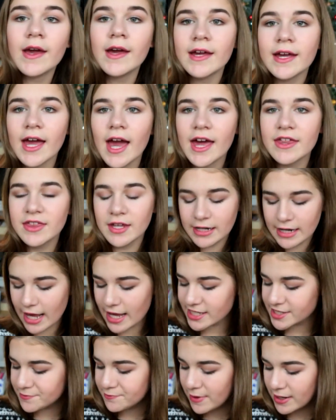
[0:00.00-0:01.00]
Okay, the
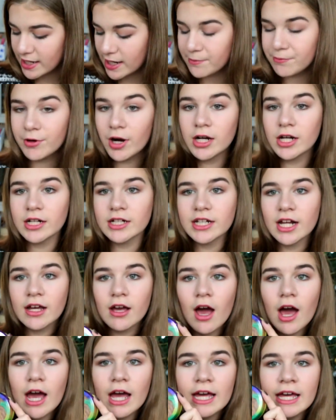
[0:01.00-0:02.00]
last makeup product I
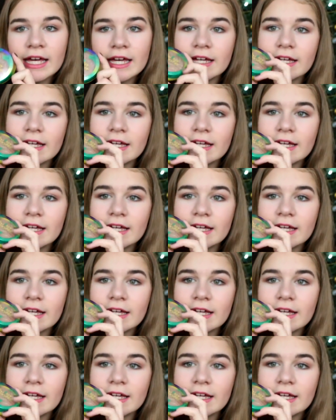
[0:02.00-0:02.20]
got